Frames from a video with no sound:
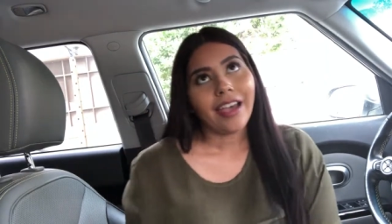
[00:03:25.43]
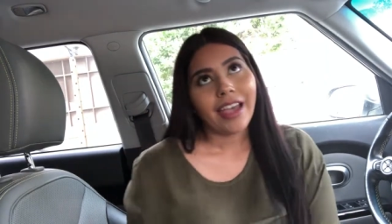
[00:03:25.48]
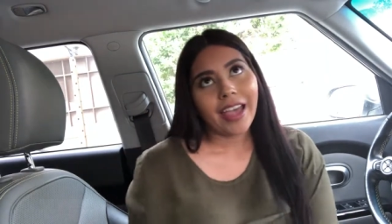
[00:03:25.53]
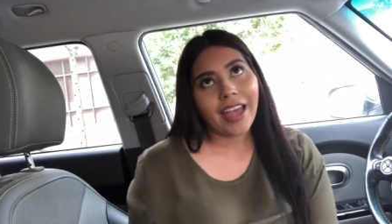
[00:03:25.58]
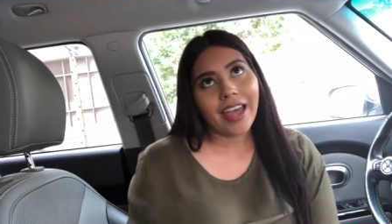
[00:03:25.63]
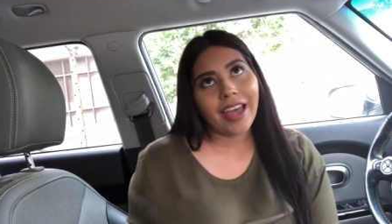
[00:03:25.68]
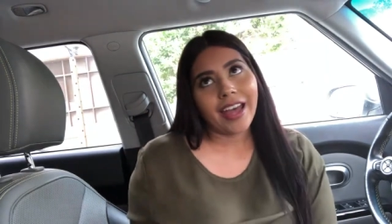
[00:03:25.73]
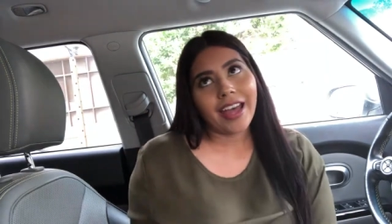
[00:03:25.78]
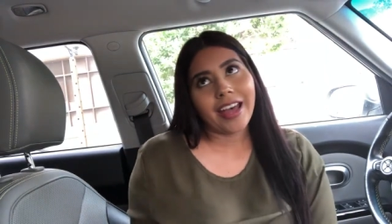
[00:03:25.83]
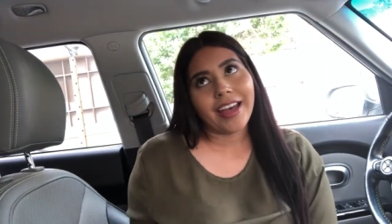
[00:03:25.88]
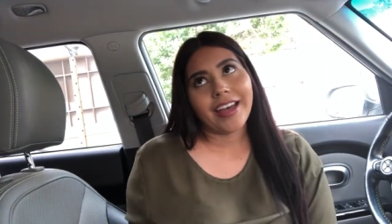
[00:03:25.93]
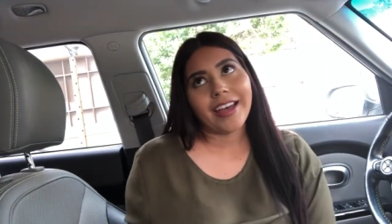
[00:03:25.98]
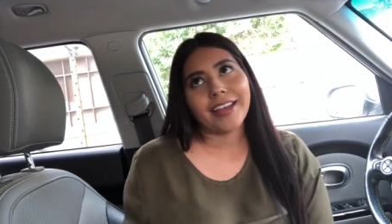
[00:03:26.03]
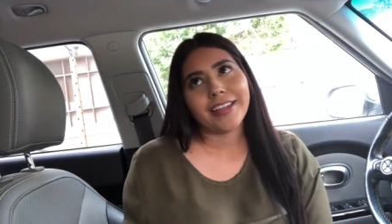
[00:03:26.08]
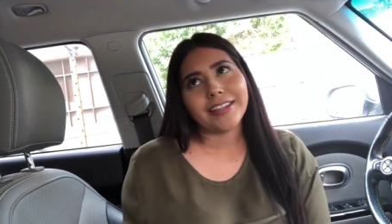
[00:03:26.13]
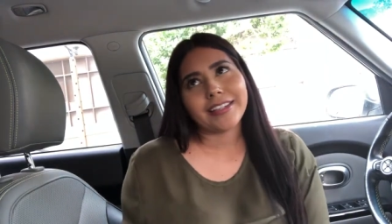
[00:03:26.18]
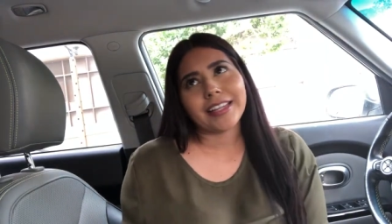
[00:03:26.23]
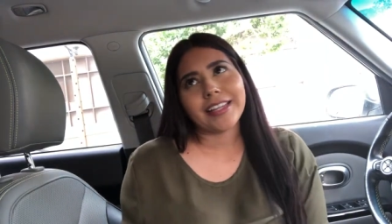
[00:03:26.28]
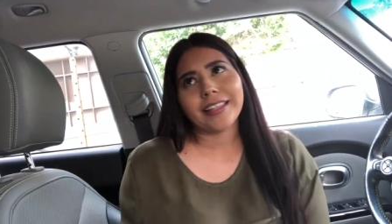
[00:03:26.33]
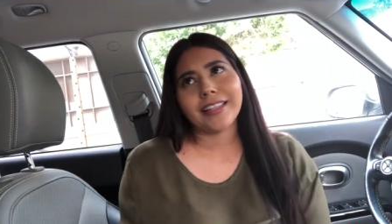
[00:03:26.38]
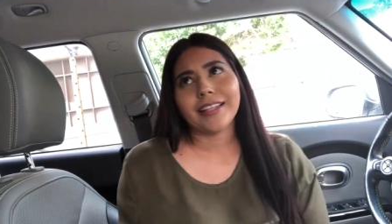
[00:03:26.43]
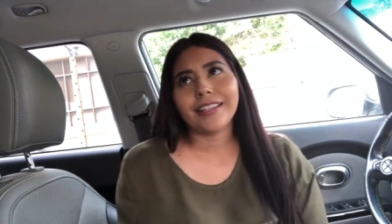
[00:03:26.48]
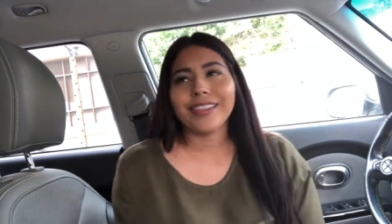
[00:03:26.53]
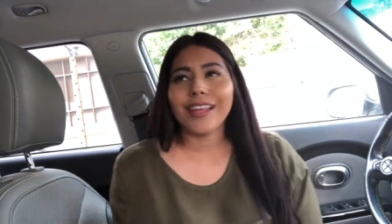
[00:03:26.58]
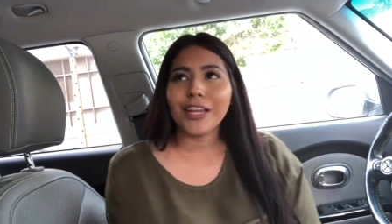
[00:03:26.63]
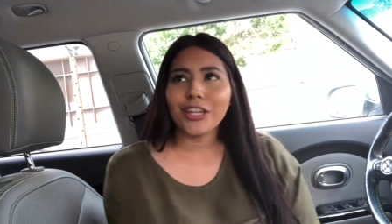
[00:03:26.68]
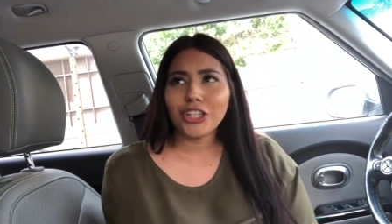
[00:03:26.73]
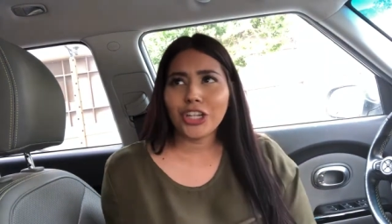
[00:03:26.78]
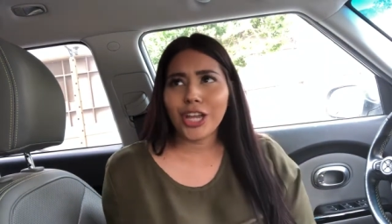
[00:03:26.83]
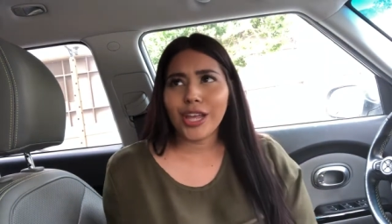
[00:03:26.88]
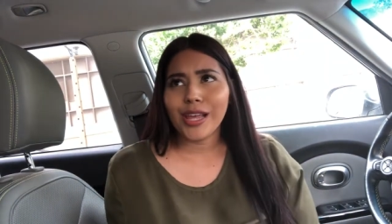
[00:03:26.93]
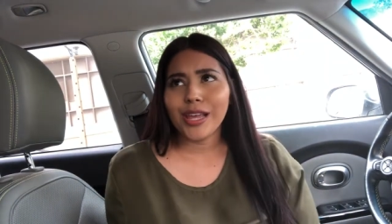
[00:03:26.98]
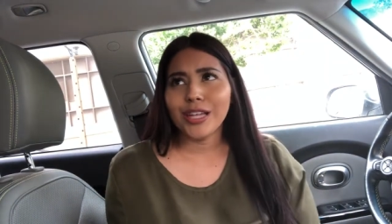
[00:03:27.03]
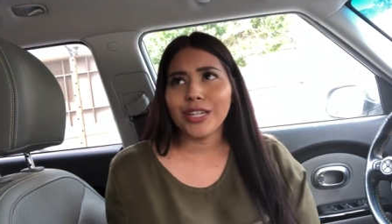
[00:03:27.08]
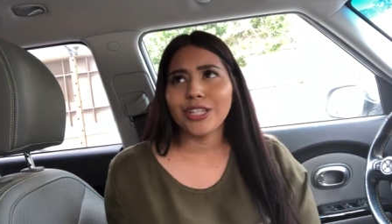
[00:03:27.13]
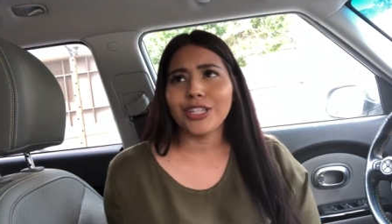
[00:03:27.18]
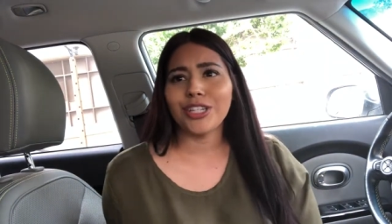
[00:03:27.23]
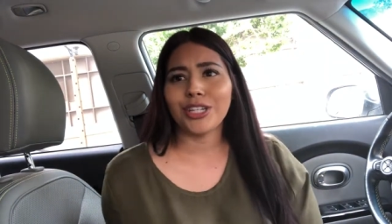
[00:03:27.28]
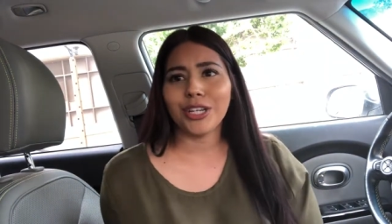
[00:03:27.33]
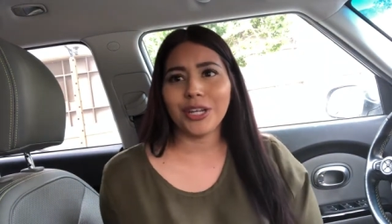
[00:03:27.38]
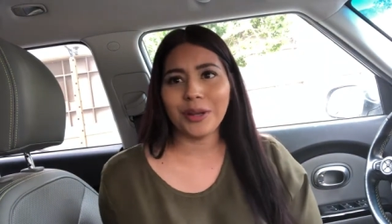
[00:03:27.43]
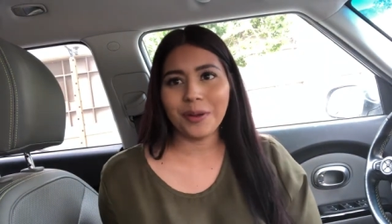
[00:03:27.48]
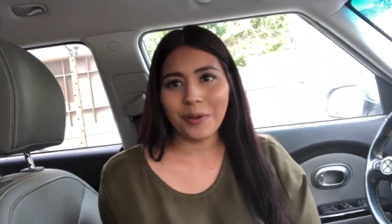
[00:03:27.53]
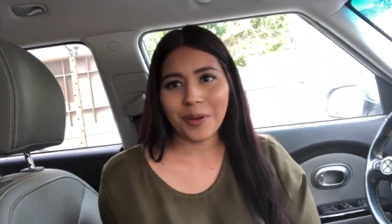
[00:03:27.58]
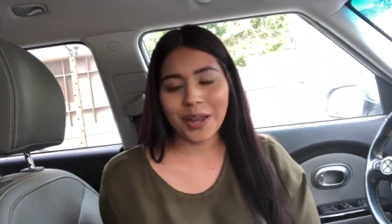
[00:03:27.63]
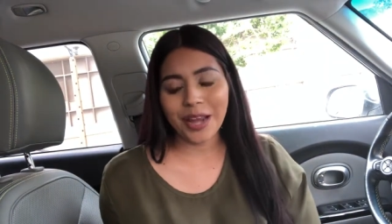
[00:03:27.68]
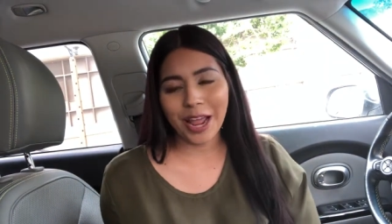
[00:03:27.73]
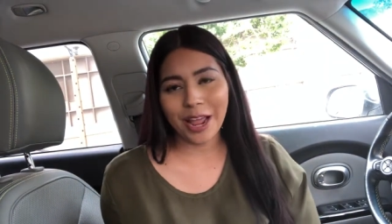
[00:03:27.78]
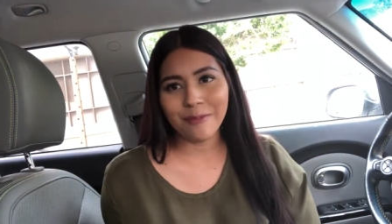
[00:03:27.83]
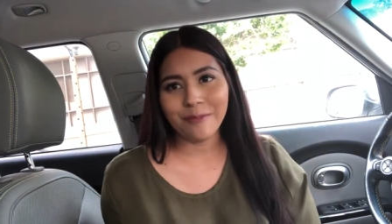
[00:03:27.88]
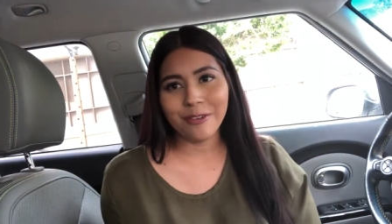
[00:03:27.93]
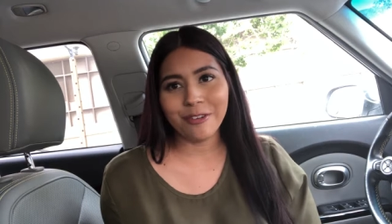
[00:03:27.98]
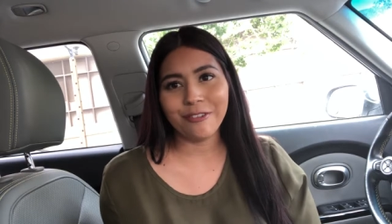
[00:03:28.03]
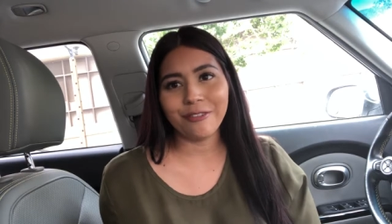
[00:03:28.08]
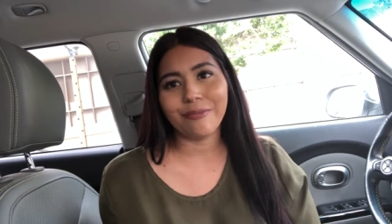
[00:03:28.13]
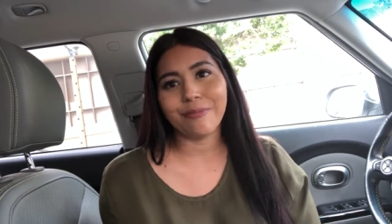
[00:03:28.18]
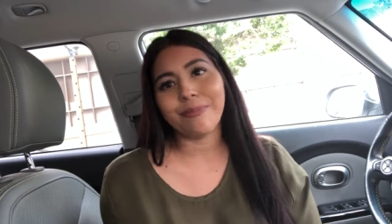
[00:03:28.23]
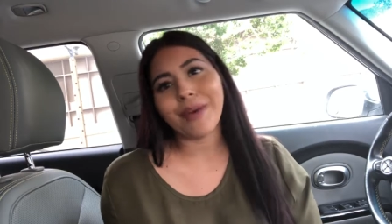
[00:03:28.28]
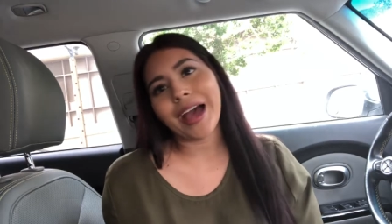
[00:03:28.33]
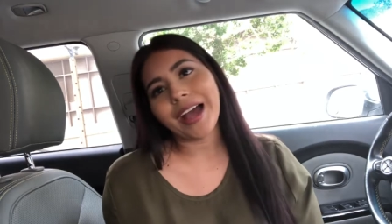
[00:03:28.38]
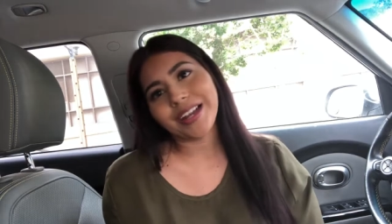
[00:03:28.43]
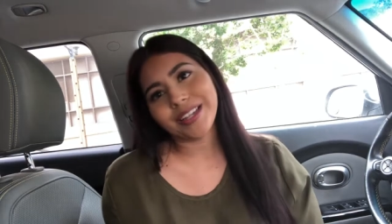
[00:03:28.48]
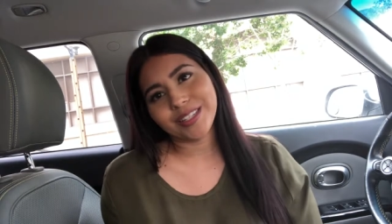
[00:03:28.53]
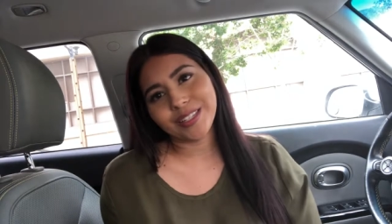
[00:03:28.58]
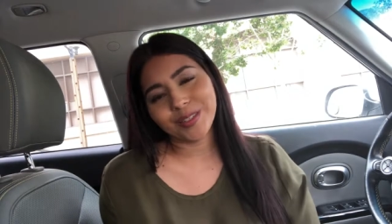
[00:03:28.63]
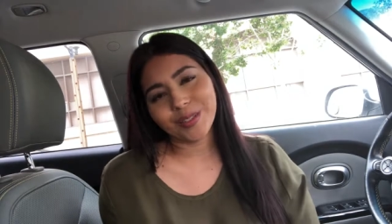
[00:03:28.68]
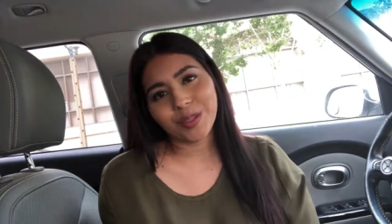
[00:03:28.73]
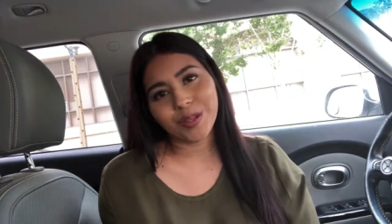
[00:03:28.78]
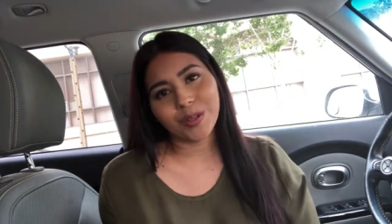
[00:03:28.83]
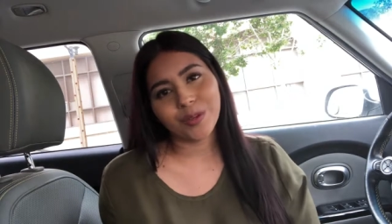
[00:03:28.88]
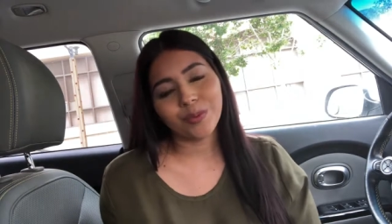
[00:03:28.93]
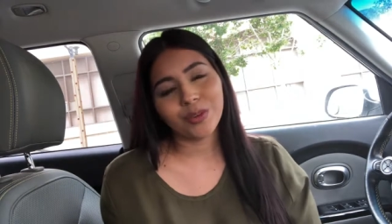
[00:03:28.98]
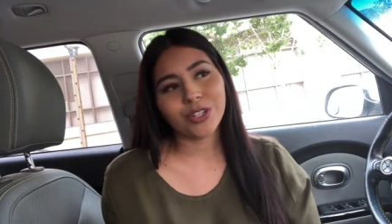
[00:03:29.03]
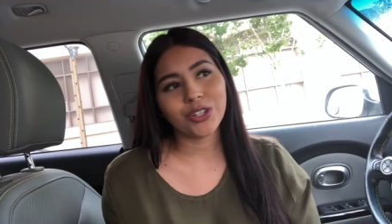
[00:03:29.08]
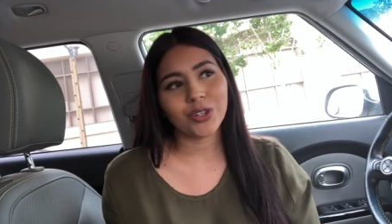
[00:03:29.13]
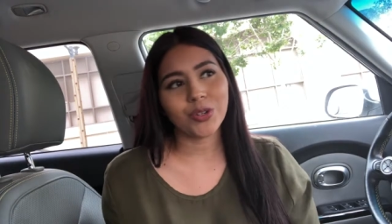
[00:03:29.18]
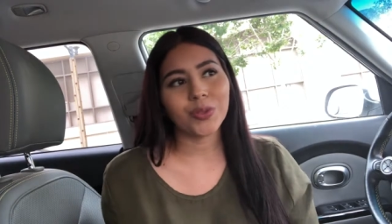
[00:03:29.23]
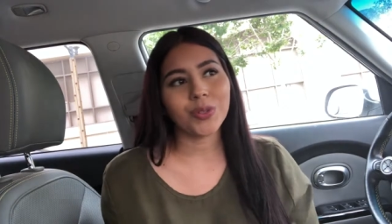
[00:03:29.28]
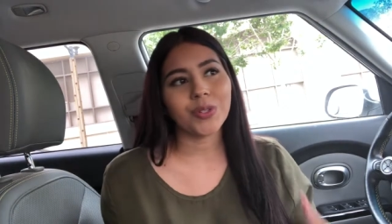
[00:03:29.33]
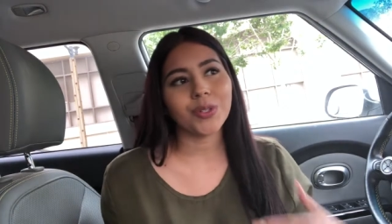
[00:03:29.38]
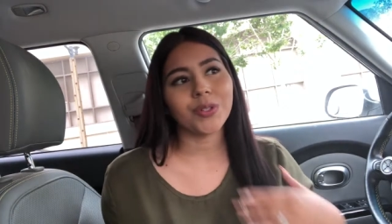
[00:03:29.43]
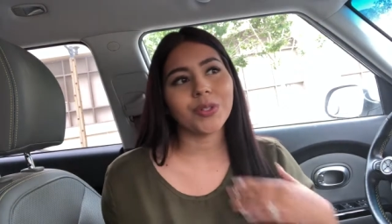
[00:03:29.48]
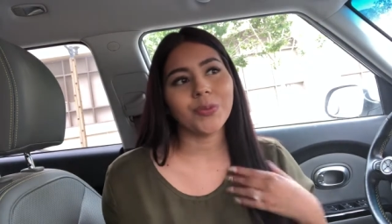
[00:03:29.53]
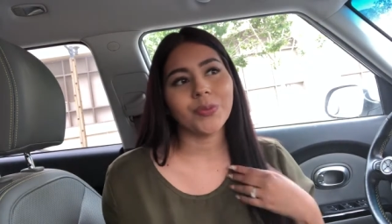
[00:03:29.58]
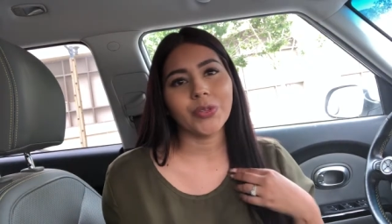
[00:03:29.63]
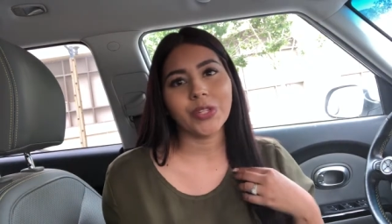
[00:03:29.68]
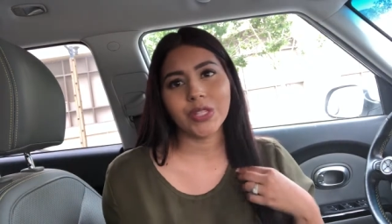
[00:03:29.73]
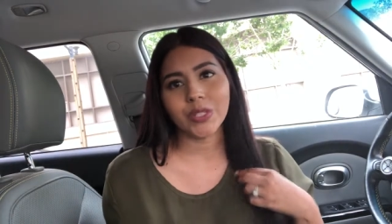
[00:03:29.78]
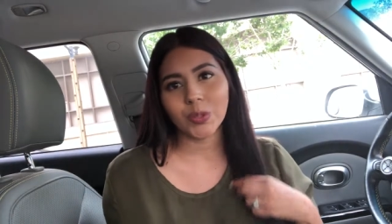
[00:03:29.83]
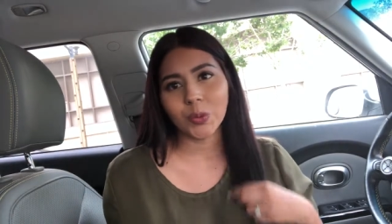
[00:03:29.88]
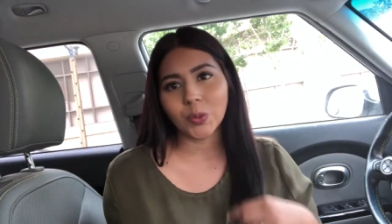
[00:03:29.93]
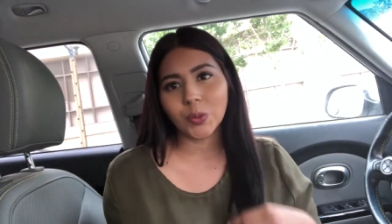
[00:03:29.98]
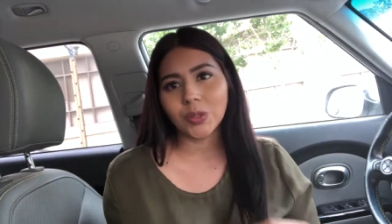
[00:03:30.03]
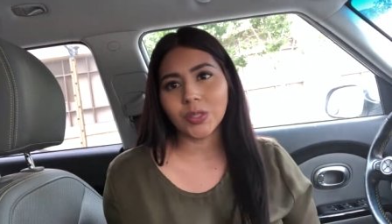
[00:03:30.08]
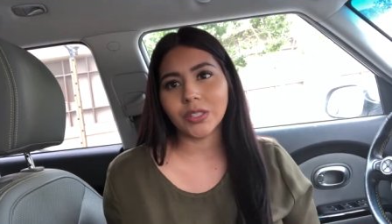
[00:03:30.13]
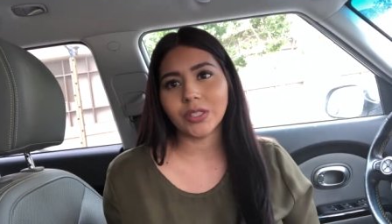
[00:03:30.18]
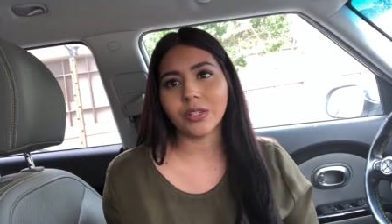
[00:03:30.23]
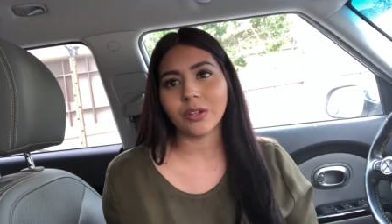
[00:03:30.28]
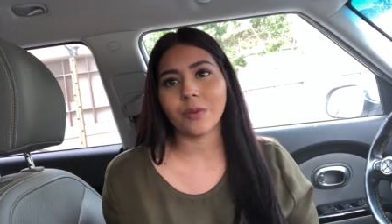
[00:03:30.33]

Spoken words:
And I think that changed when I moved back to the original school,